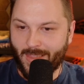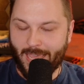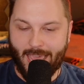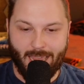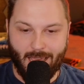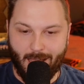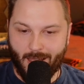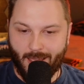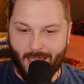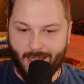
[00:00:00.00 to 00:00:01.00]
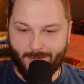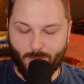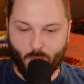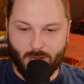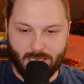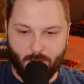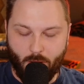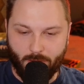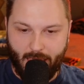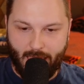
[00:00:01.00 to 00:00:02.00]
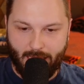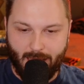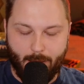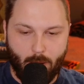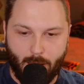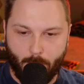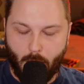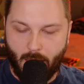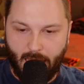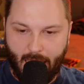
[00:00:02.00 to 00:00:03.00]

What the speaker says: a what is it called? A not monopod,